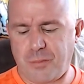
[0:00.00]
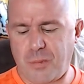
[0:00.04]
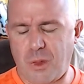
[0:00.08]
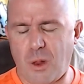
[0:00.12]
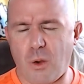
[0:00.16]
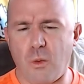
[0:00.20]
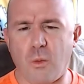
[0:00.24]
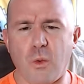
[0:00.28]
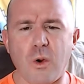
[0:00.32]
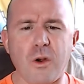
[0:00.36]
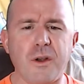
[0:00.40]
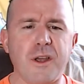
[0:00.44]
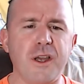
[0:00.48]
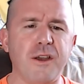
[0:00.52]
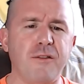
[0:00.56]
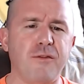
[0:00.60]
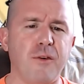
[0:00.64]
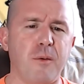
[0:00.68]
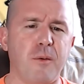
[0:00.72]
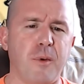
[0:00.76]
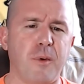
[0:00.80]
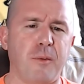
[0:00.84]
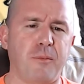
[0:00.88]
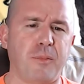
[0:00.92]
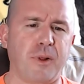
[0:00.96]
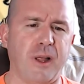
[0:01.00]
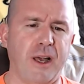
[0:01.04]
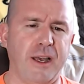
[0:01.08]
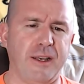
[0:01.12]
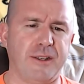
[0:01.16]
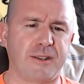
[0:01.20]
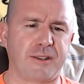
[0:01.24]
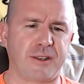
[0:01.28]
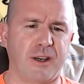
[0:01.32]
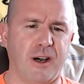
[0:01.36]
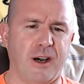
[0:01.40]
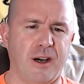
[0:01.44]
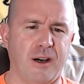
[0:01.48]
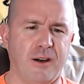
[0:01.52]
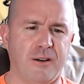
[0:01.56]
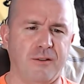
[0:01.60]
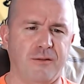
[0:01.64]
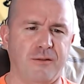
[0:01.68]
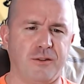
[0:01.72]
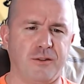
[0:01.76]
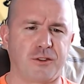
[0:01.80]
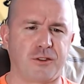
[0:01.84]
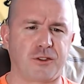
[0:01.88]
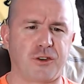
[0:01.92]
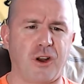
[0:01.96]
working from a place
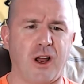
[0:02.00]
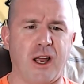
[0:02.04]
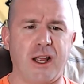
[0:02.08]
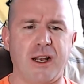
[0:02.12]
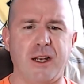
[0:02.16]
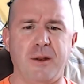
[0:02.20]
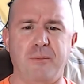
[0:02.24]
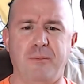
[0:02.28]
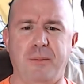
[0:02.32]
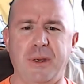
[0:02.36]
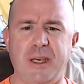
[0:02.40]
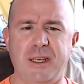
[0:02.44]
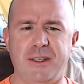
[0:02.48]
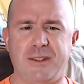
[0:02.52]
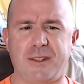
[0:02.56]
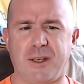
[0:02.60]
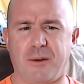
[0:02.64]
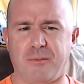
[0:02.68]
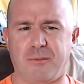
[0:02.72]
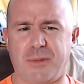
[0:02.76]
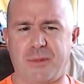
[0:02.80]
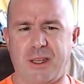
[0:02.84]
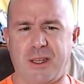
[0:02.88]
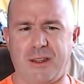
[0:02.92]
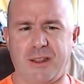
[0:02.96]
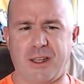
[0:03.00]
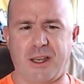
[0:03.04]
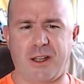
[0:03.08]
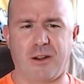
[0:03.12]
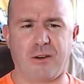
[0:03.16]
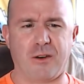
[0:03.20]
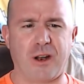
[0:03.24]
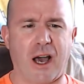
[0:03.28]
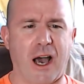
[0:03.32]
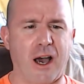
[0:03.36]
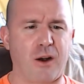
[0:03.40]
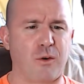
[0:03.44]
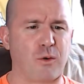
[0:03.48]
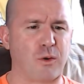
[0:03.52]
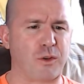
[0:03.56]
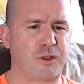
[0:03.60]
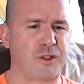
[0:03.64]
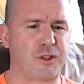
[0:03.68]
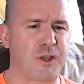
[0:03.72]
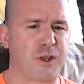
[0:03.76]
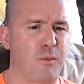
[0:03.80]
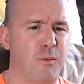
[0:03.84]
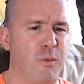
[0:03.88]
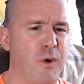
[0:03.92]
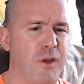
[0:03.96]
of trying to be something that you're not or
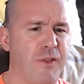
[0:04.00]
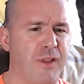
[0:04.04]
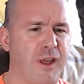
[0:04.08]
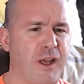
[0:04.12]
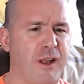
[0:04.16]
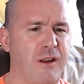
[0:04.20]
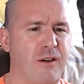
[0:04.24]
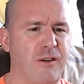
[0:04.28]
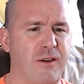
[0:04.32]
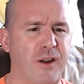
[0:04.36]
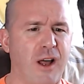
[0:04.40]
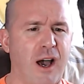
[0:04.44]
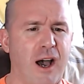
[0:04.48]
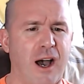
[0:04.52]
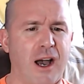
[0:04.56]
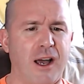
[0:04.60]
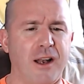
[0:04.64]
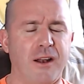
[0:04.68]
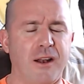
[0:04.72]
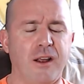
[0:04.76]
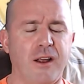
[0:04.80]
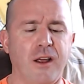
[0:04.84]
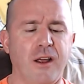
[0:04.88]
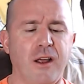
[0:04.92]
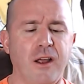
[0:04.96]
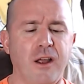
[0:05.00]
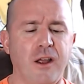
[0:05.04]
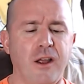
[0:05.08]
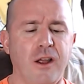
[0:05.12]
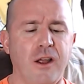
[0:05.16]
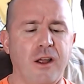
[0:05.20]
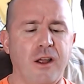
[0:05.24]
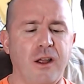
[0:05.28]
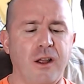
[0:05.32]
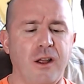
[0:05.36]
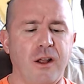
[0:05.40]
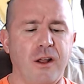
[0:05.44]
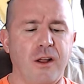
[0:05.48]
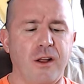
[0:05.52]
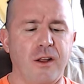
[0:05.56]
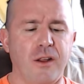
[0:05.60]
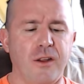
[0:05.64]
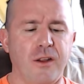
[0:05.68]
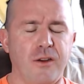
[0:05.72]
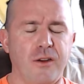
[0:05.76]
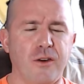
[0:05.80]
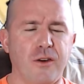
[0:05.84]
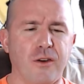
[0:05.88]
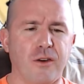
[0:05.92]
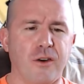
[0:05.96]
someone that you're not,
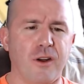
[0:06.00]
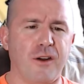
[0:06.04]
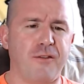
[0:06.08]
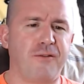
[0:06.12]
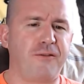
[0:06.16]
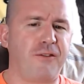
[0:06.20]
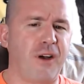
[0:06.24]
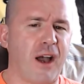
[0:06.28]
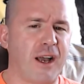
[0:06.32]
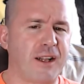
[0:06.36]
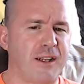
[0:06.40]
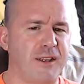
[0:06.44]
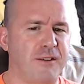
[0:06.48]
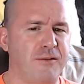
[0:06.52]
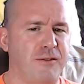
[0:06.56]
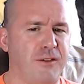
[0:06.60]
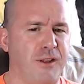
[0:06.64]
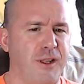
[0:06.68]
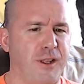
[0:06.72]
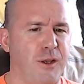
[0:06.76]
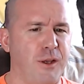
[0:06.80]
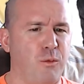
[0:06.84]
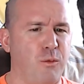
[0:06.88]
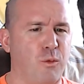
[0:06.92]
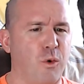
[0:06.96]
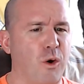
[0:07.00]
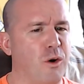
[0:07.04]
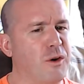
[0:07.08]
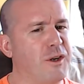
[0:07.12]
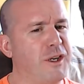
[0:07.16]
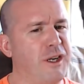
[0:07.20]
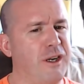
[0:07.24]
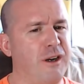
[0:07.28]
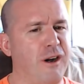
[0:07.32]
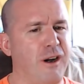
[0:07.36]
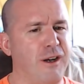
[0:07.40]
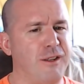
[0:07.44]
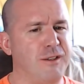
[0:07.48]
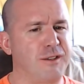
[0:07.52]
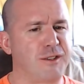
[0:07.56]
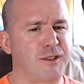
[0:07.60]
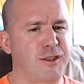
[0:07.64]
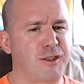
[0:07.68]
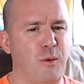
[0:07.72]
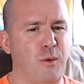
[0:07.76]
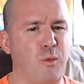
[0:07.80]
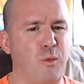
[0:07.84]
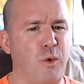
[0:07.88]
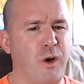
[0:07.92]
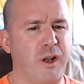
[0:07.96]
you're effectively working on
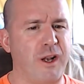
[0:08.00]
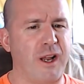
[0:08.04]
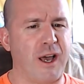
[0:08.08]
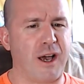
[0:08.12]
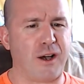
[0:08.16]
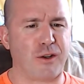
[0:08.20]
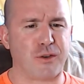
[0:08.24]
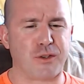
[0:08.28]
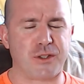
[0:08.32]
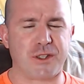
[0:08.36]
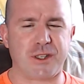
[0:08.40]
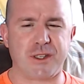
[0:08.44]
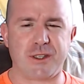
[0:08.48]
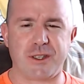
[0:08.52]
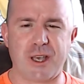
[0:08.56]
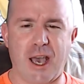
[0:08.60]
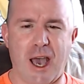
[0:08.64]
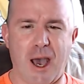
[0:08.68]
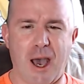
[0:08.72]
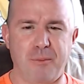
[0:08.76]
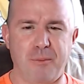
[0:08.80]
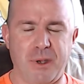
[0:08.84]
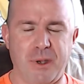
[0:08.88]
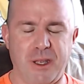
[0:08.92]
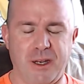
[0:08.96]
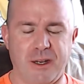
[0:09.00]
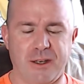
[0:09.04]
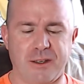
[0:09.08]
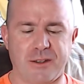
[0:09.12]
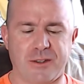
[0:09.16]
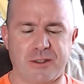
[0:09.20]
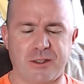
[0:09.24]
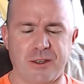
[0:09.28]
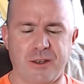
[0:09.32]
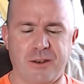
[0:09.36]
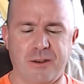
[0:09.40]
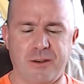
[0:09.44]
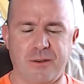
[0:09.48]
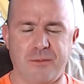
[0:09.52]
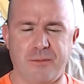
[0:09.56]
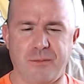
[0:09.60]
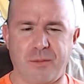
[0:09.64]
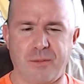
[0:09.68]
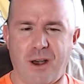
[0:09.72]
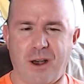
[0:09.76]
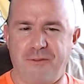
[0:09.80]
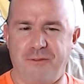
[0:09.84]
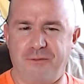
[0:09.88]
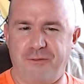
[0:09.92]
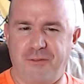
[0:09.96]
someone else's happiness.
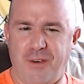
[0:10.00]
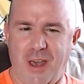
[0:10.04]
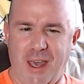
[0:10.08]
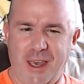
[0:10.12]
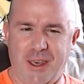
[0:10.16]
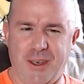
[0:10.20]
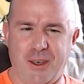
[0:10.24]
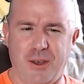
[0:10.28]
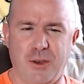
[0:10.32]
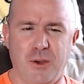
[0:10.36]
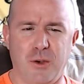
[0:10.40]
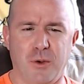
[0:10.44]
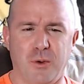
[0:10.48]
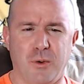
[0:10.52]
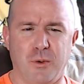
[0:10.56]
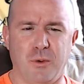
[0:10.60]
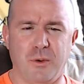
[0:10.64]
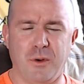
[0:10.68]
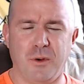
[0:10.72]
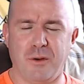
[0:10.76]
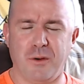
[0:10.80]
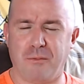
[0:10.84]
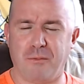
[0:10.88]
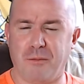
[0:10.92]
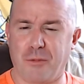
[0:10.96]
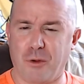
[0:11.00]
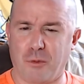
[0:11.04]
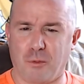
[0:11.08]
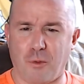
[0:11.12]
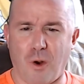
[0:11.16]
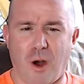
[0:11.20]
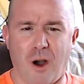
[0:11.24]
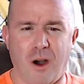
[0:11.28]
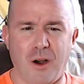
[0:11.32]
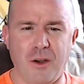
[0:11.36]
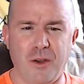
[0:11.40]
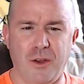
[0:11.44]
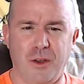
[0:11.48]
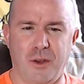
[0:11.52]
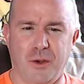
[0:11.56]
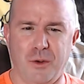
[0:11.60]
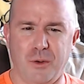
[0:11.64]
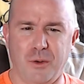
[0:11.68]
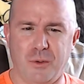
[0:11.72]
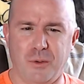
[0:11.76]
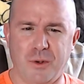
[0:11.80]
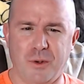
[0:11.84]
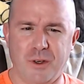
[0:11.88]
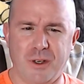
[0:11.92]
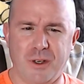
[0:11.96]
A fake you, the wrong you.